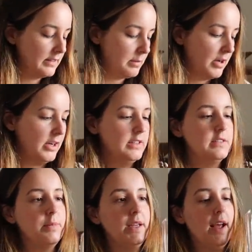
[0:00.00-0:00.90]

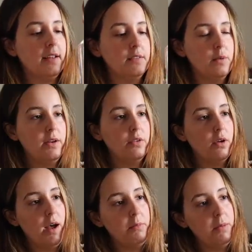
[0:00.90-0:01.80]
experience, but yeah, so I don't
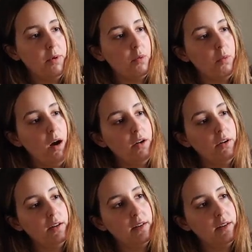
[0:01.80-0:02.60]
know. I might put water.